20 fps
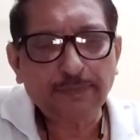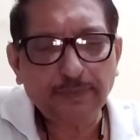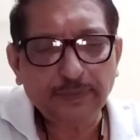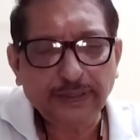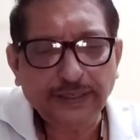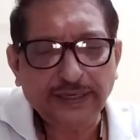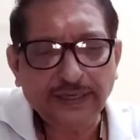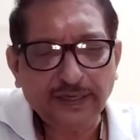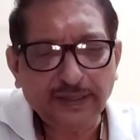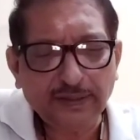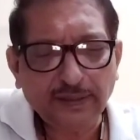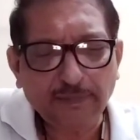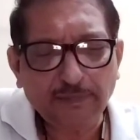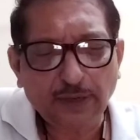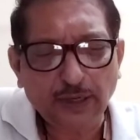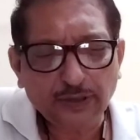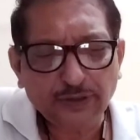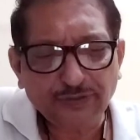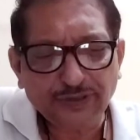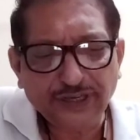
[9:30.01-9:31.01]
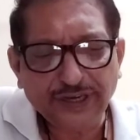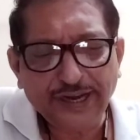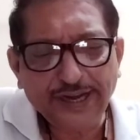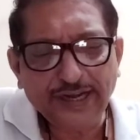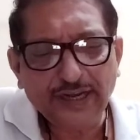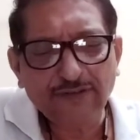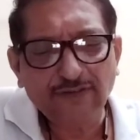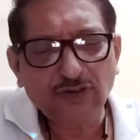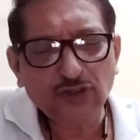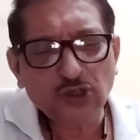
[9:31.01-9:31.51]
the part of the
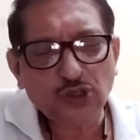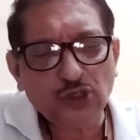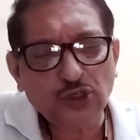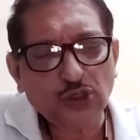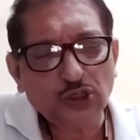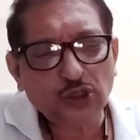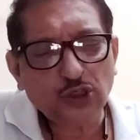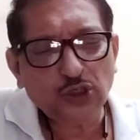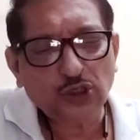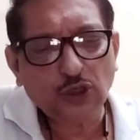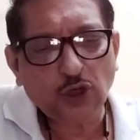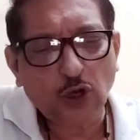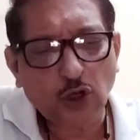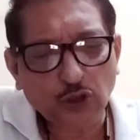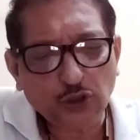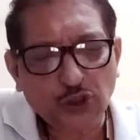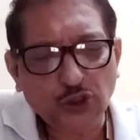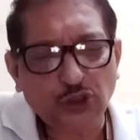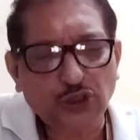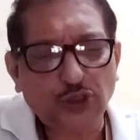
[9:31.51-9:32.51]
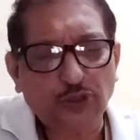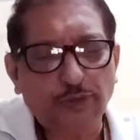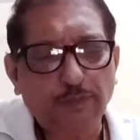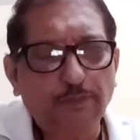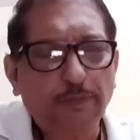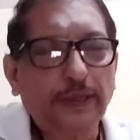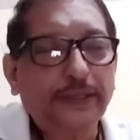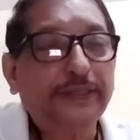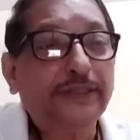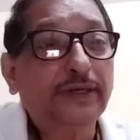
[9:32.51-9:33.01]
neck was scorched
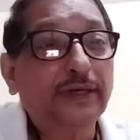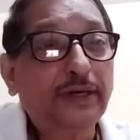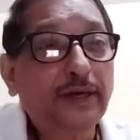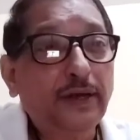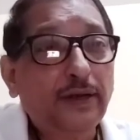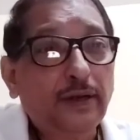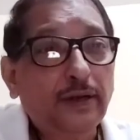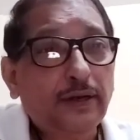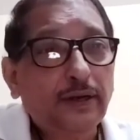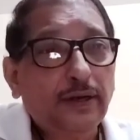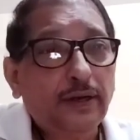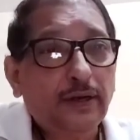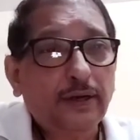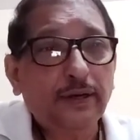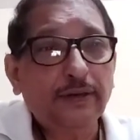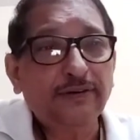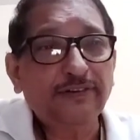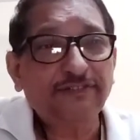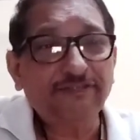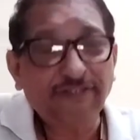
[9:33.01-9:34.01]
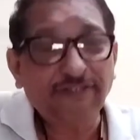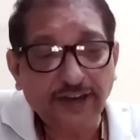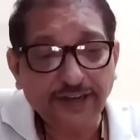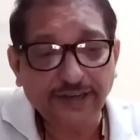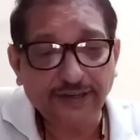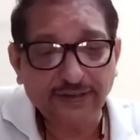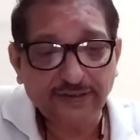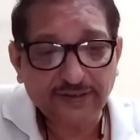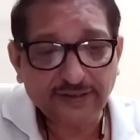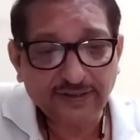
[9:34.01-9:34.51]
by the fire.